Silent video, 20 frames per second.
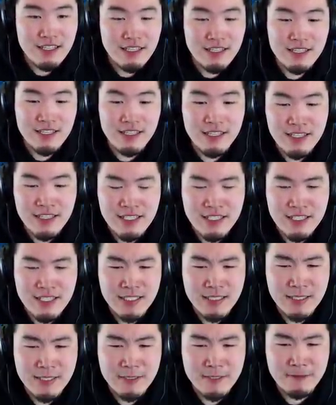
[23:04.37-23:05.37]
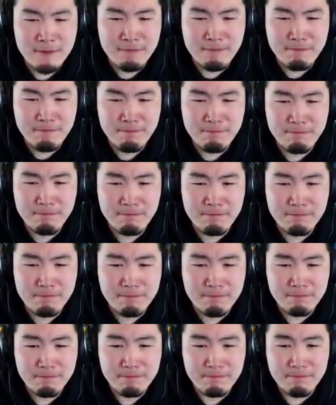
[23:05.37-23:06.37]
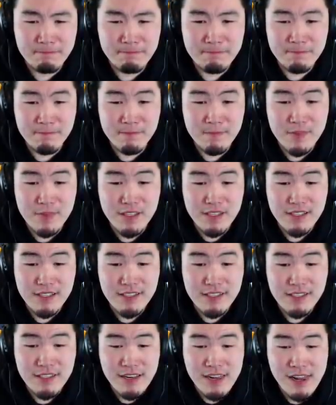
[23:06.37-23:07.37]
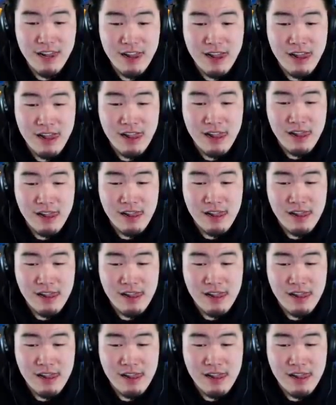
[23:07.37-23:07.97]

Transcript: [no speech]